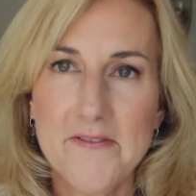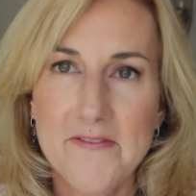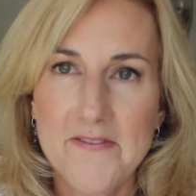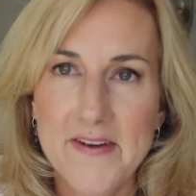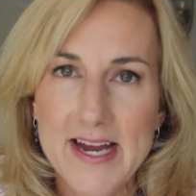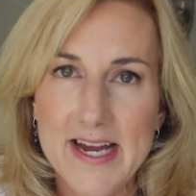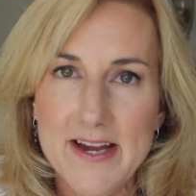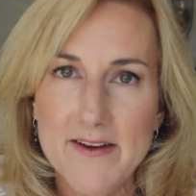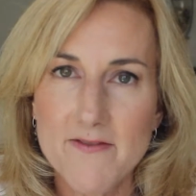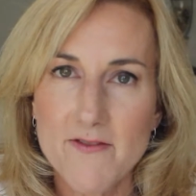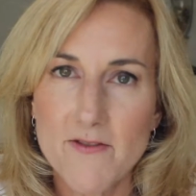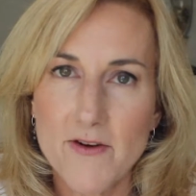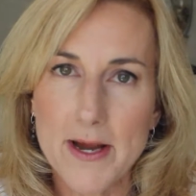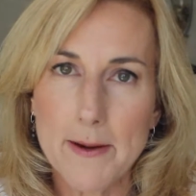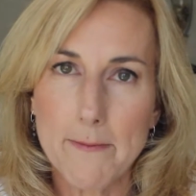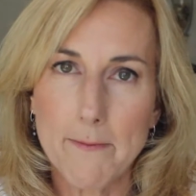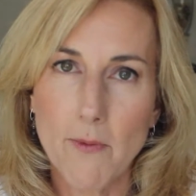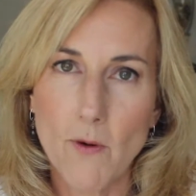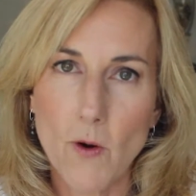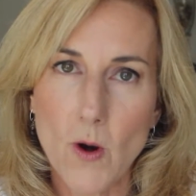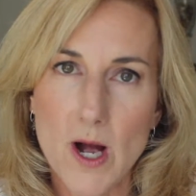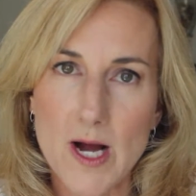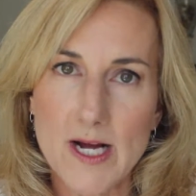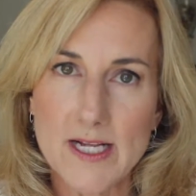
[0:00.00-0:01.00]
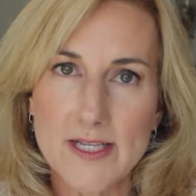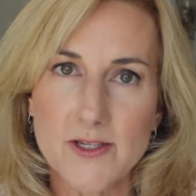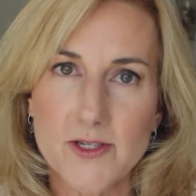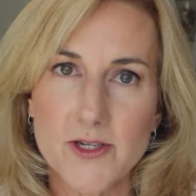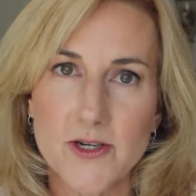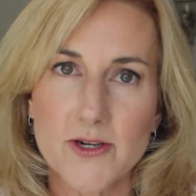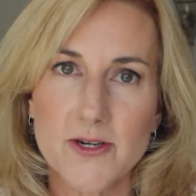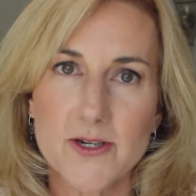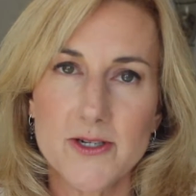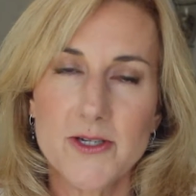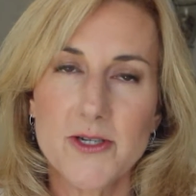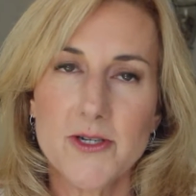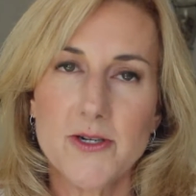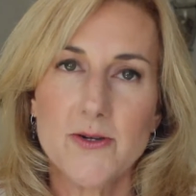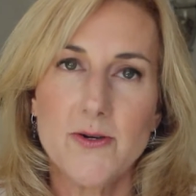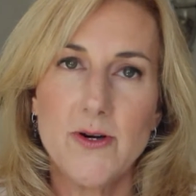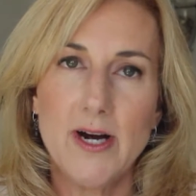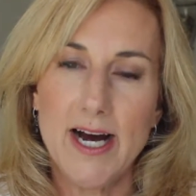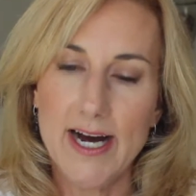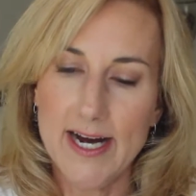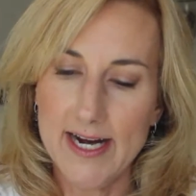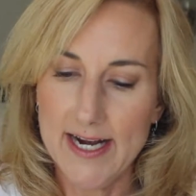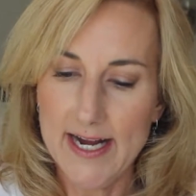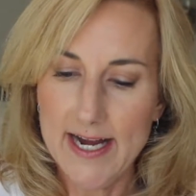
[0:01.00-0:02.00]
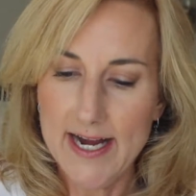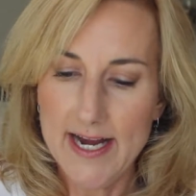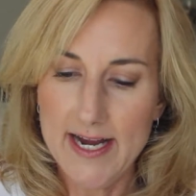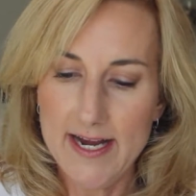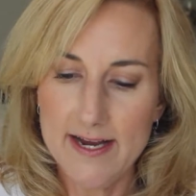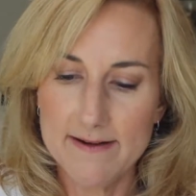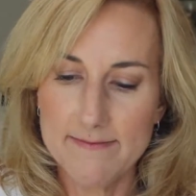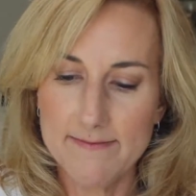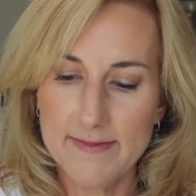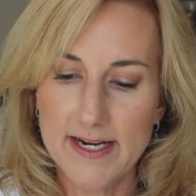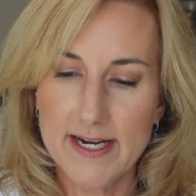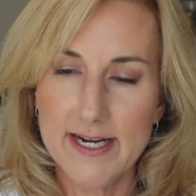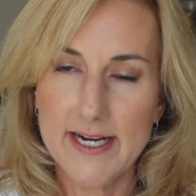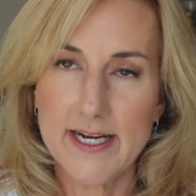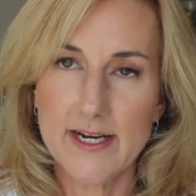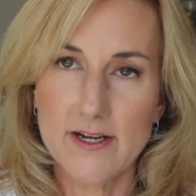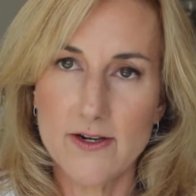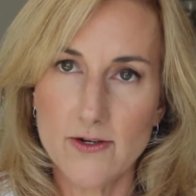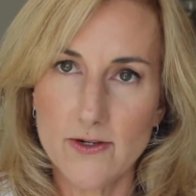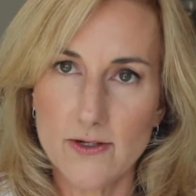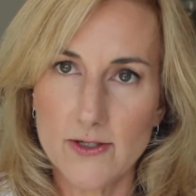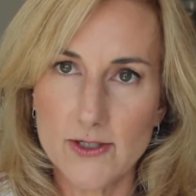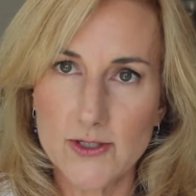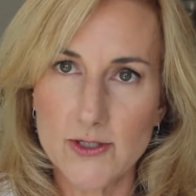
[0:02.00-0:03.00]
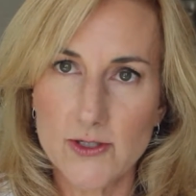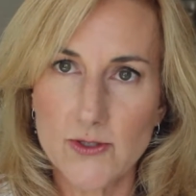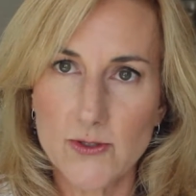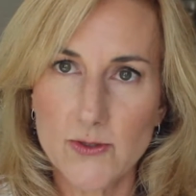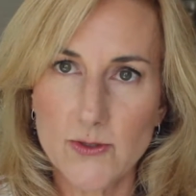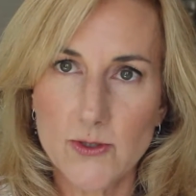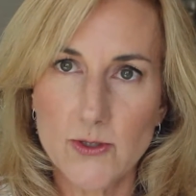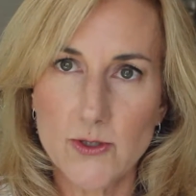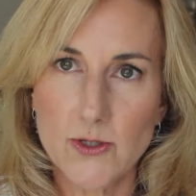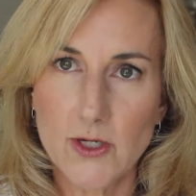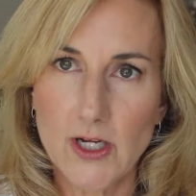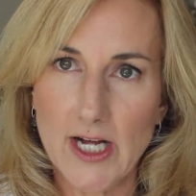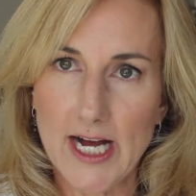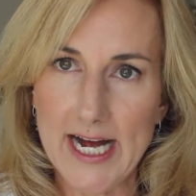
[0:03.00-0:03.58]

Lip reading: favorite bronzer. So I am kind of old school.